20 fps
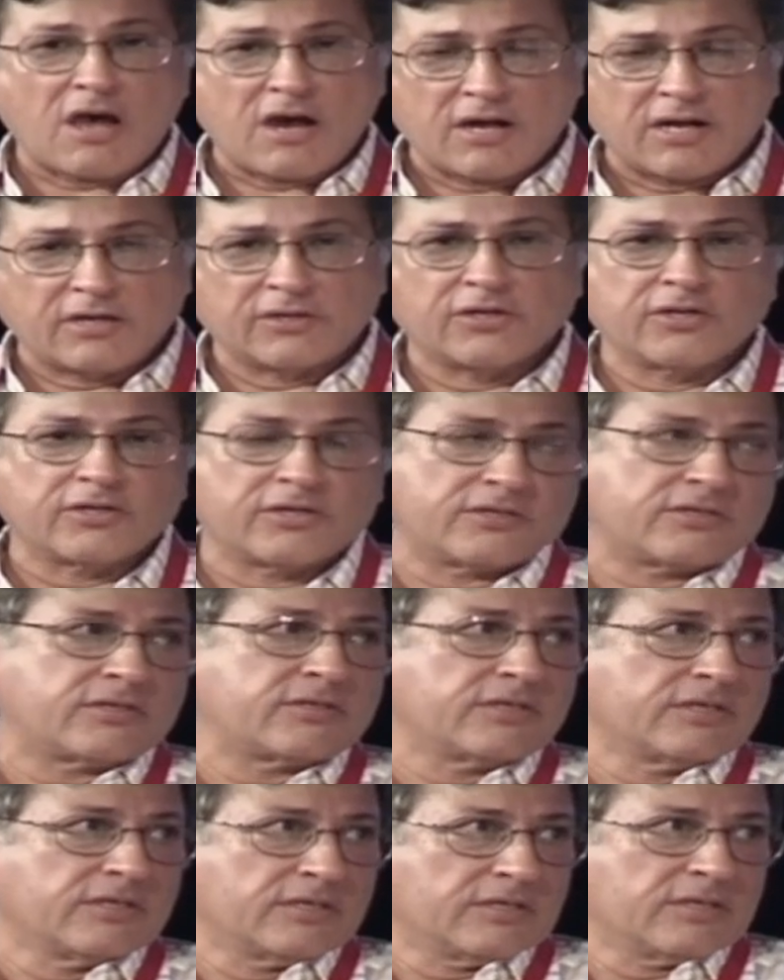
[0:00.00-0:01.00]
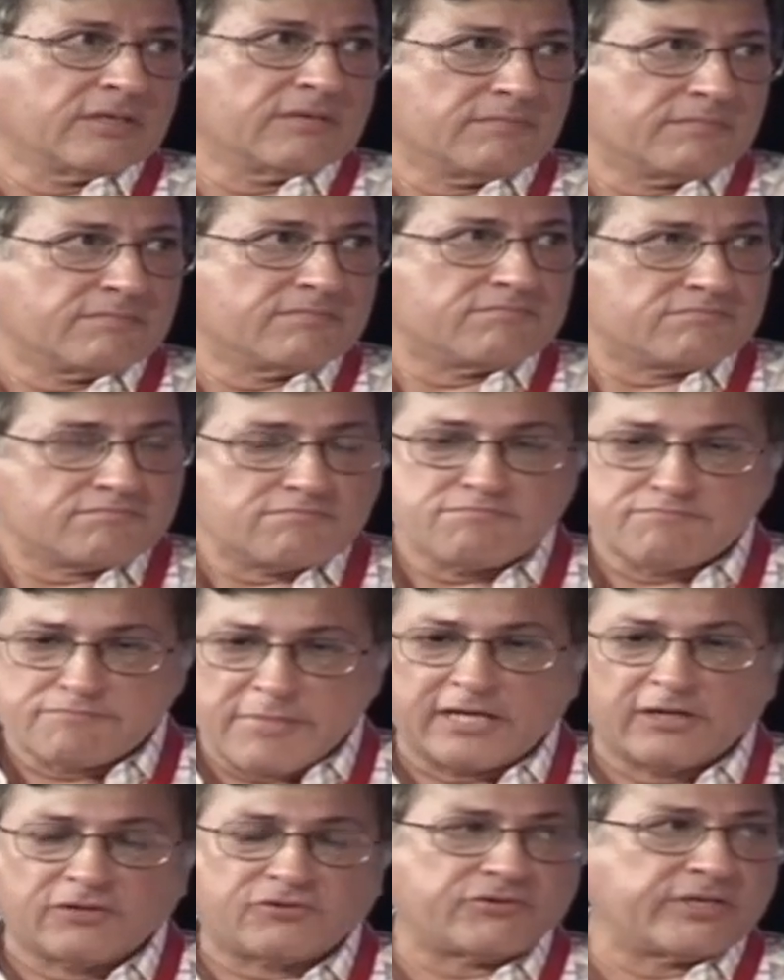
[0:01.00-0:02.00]
under
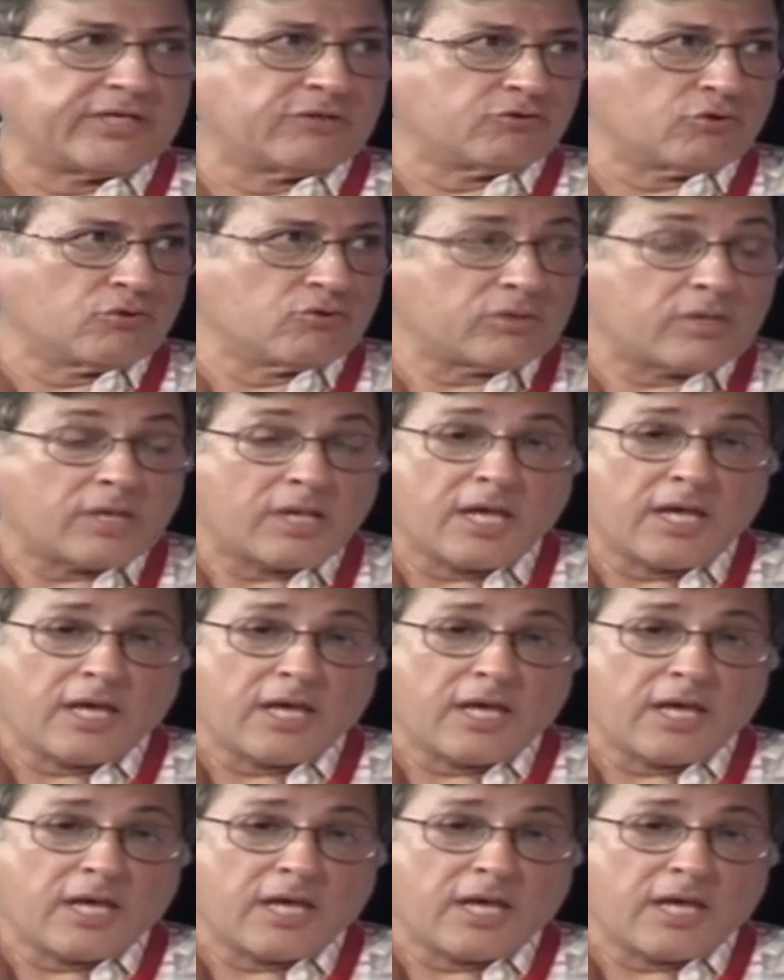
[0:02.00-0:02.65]
military rule,